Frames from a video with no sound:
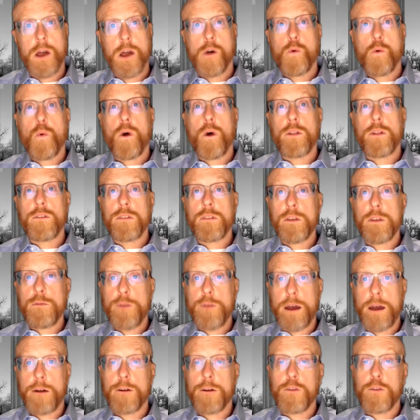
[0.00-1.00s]
Once the
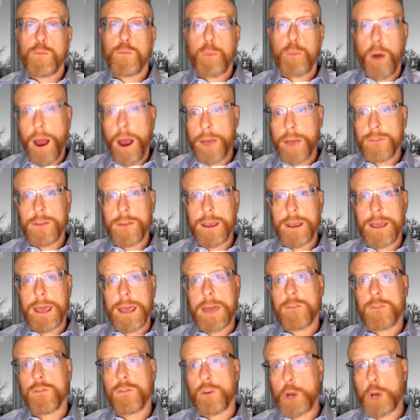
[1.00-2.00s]
veteran's prostate
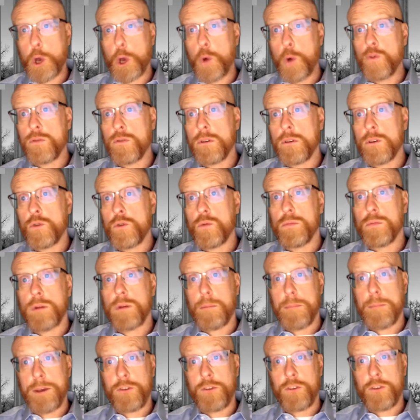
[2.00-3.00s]
cancer goes into
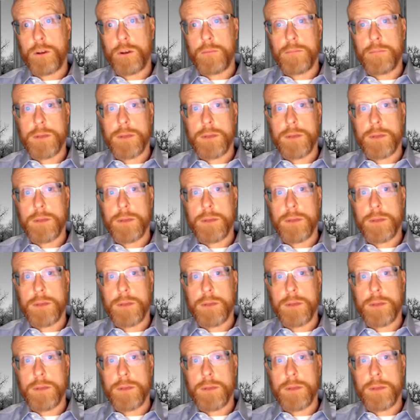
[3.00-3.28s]
remission,